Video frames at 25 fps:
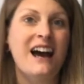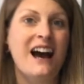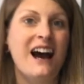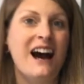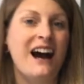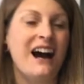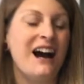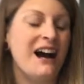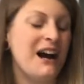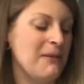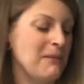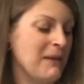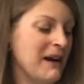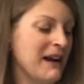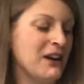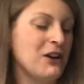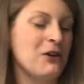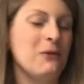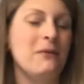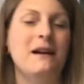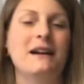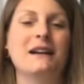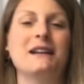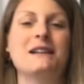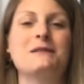I know
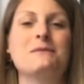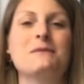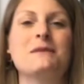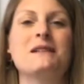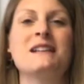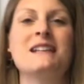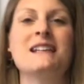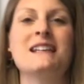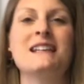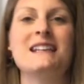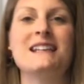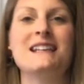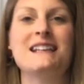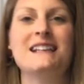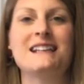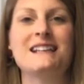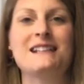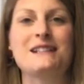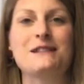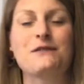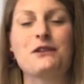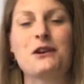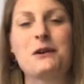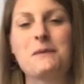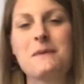my husband, he
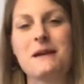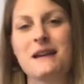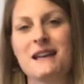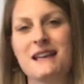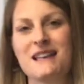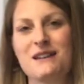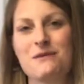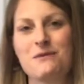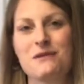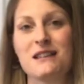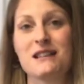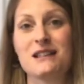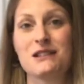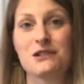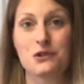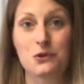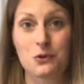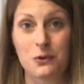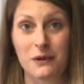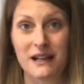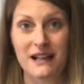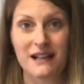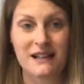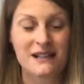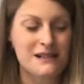is very picky with his
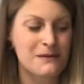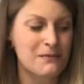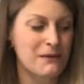greens,